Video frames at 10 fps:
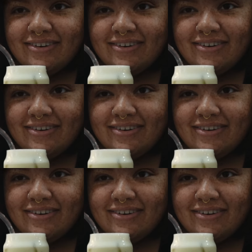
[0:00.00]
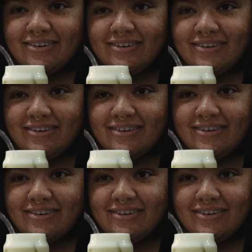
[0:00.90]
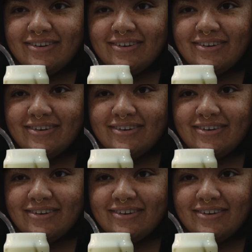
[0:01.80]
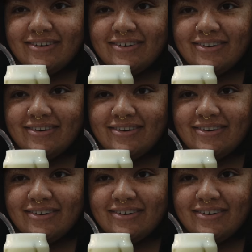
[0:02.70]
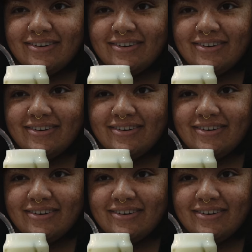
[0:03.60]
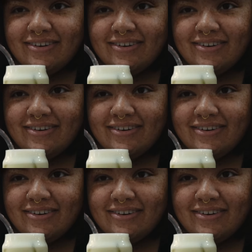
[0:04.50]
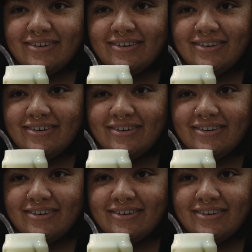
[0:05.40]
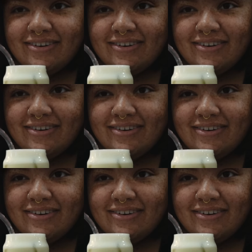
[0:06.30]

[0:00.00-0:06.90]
(silent)